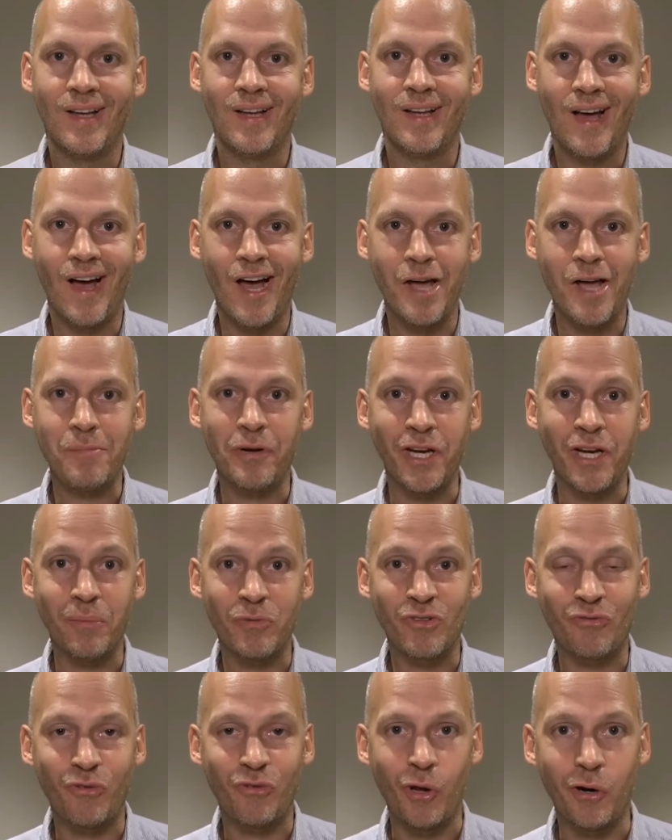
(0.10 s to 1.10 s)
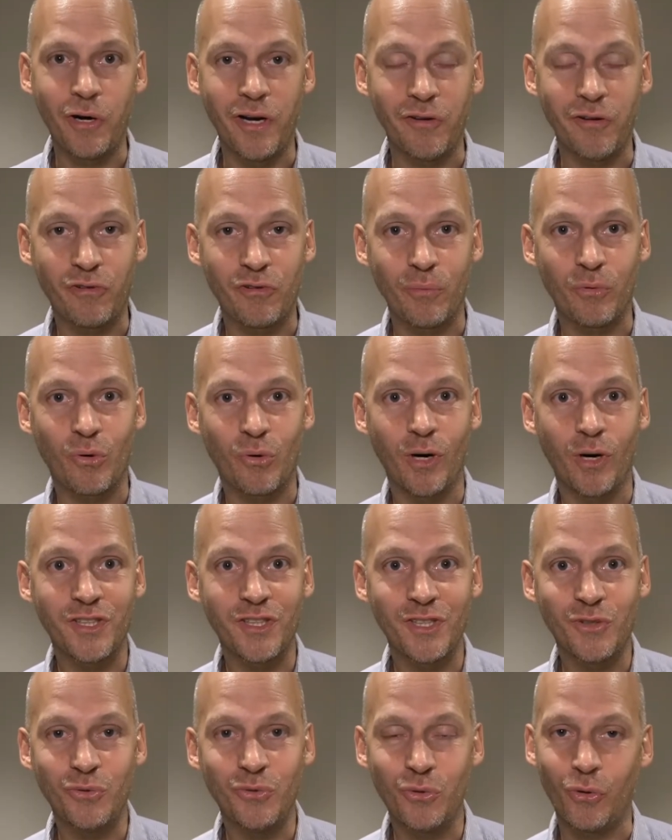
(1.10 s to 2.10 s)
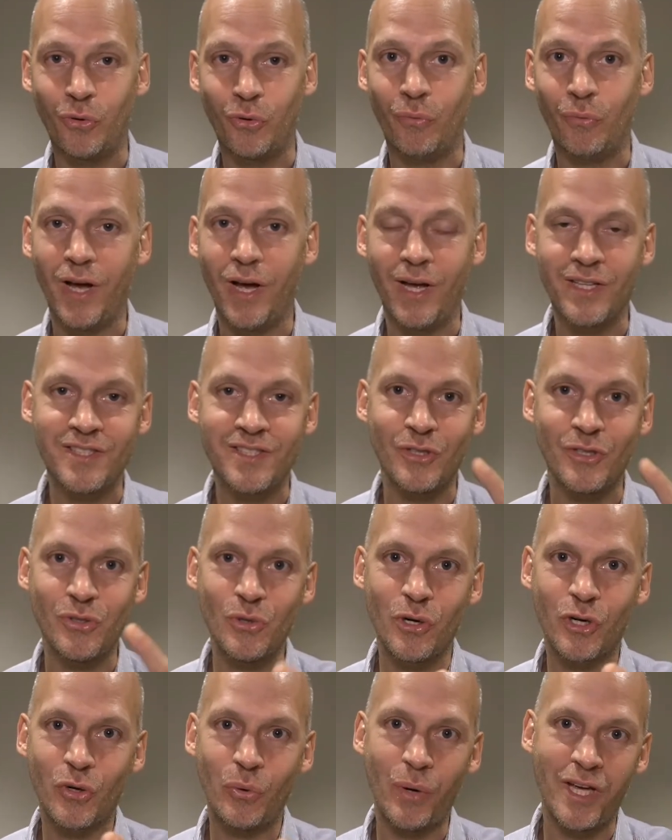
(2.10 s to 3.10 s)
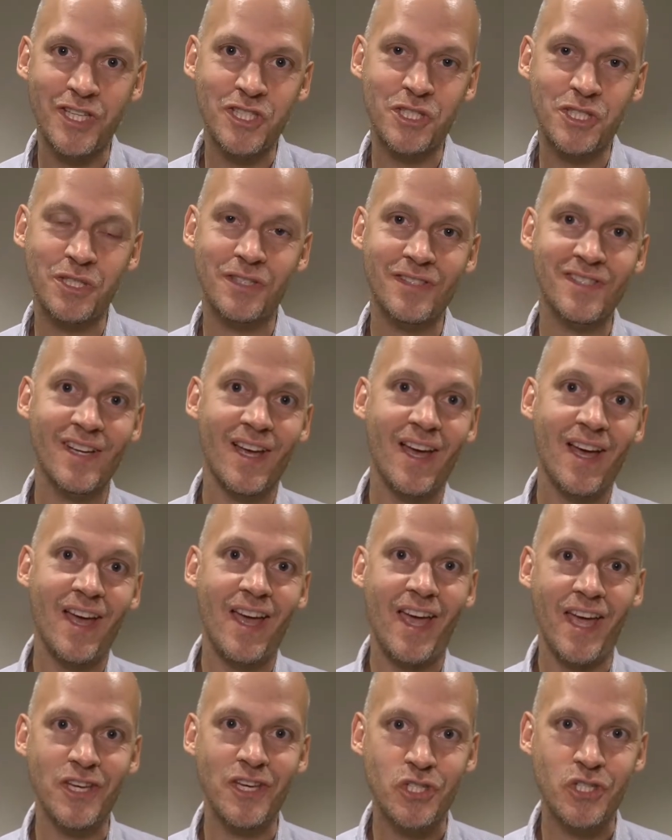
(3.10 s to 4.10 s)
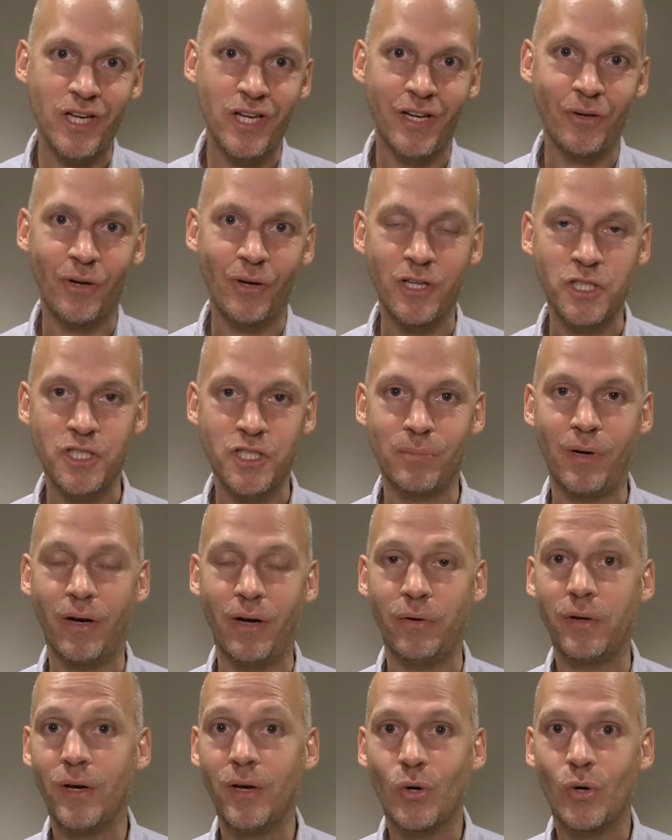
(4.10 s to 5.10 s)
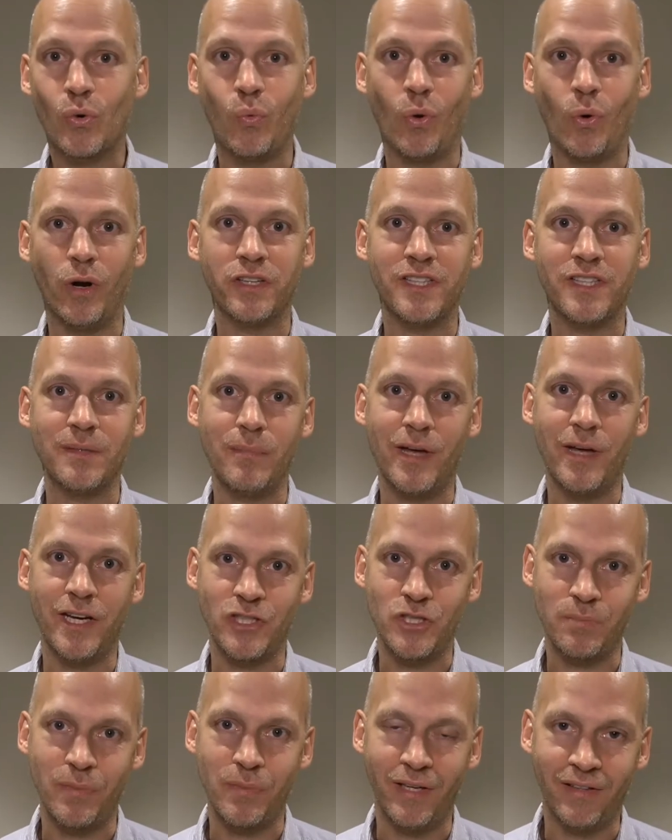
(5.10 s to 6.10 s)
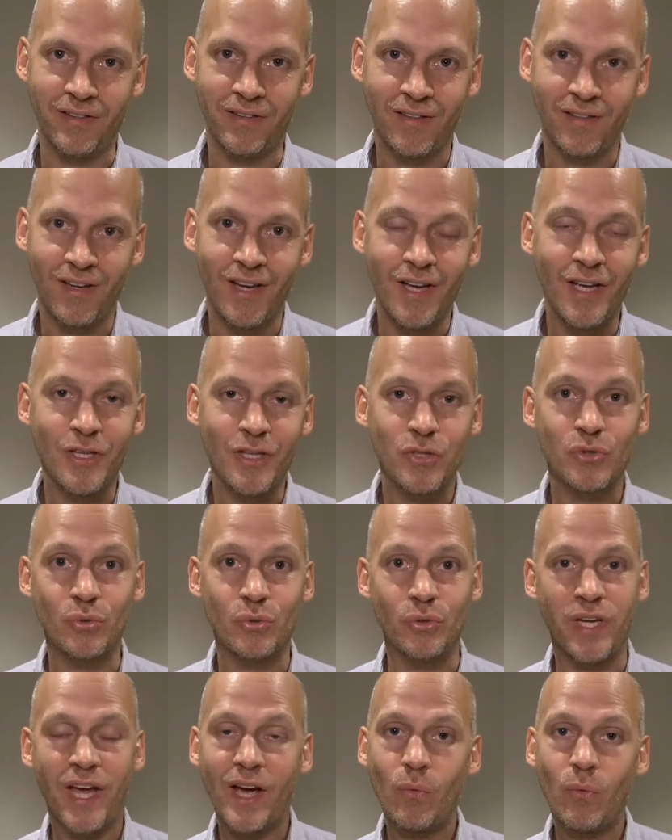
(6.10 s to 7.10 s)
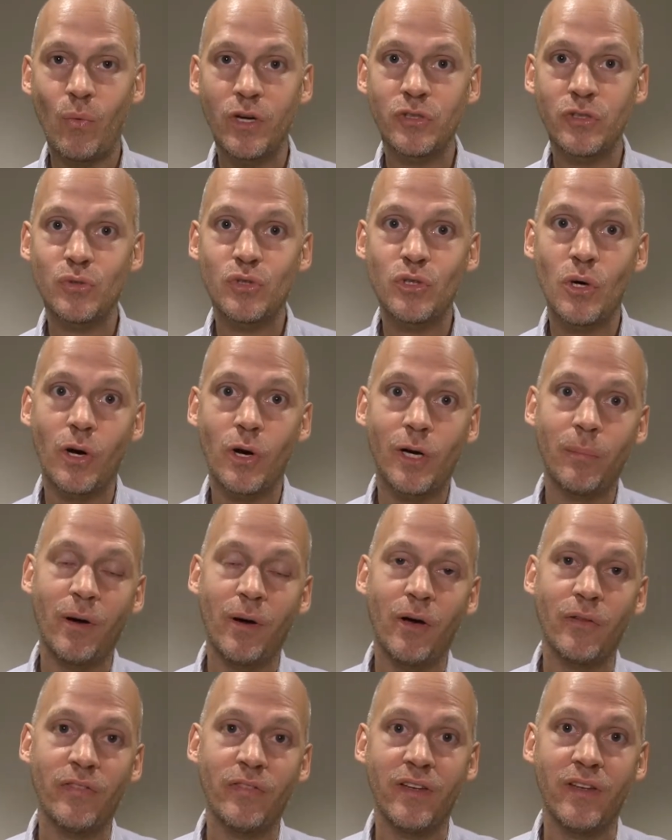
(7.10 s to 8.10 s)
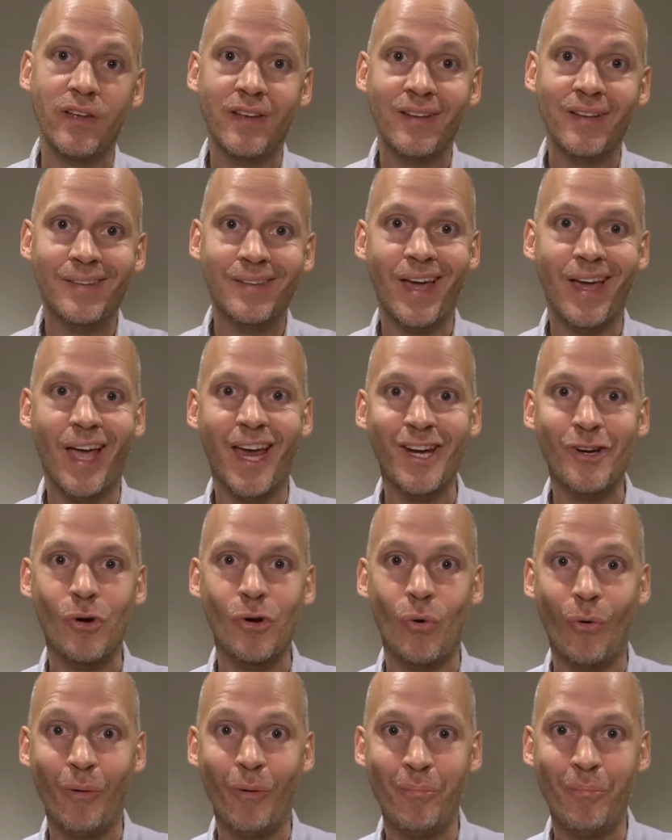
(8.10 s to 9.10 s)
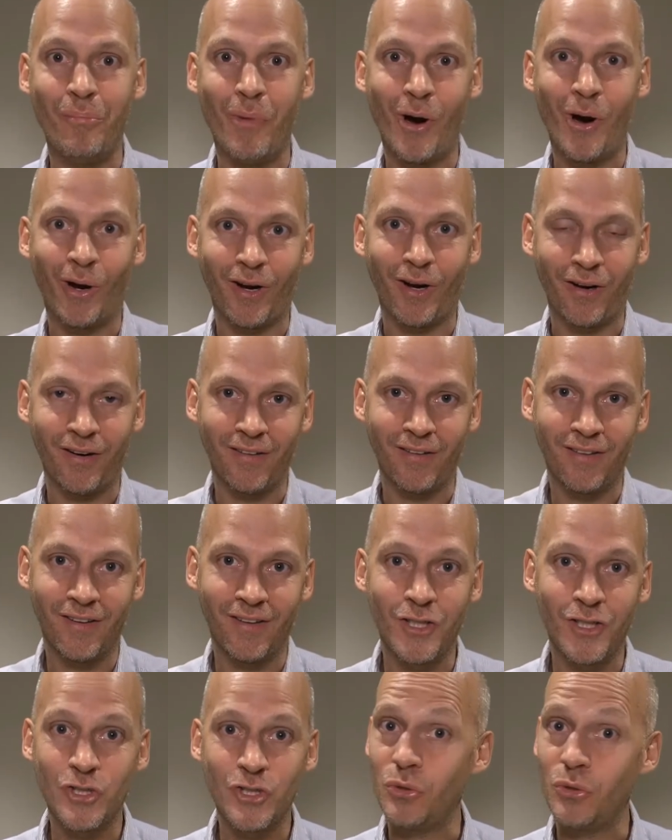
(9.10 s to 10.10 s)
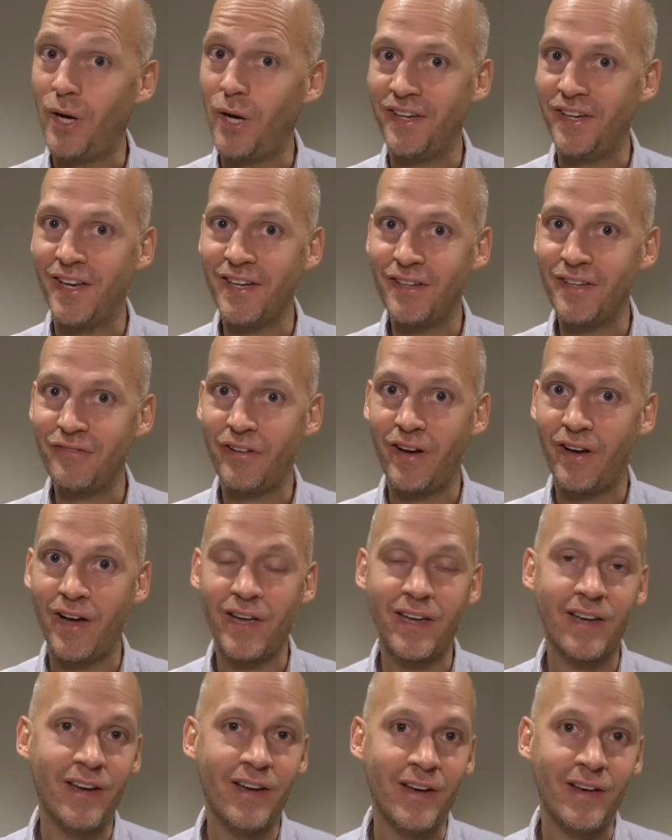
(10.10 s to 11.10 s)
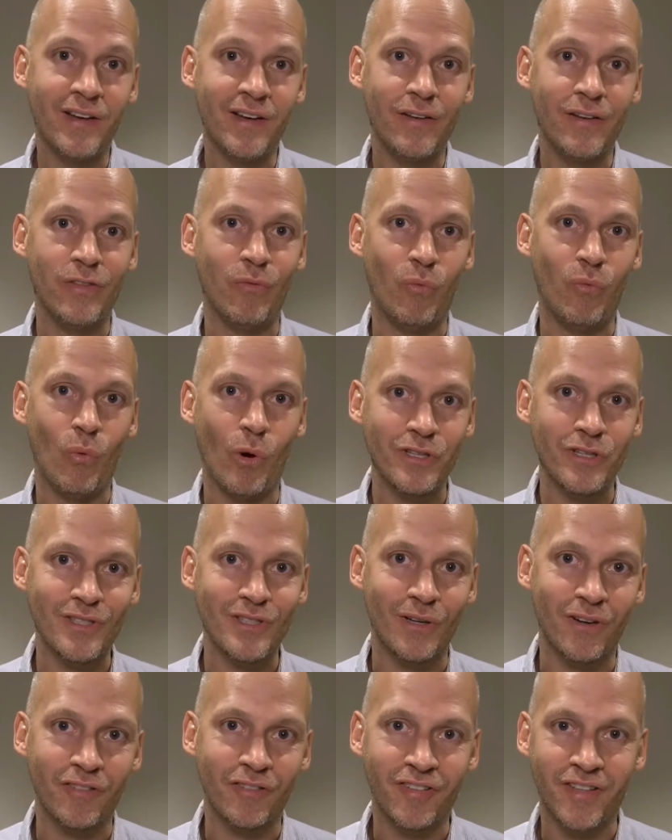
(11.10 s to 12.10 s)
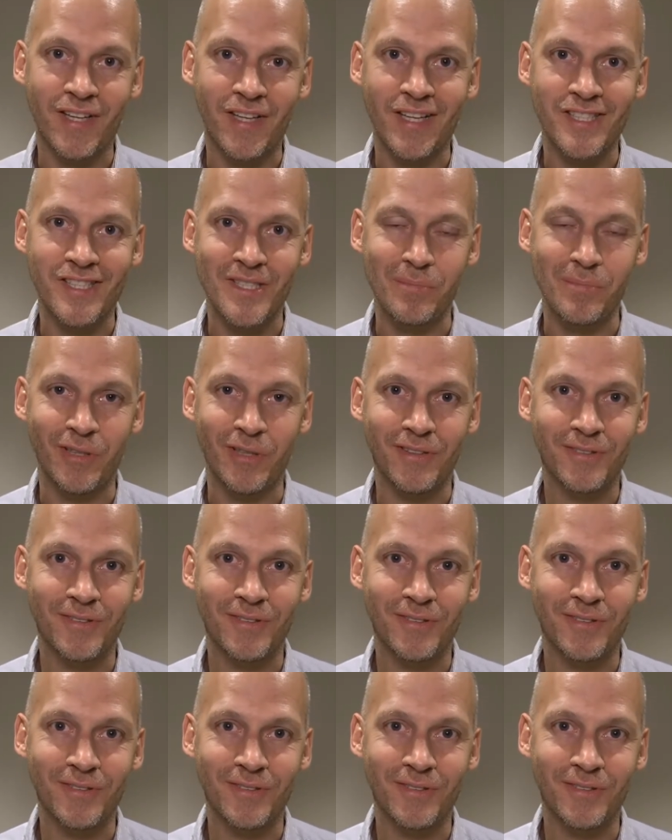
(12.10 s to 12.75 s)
Hi, my name is Florian from Quality Guru, where I answer your questions and share knowledge about quality management. Today I want to talk about the KANO model to identify the voice of the customer.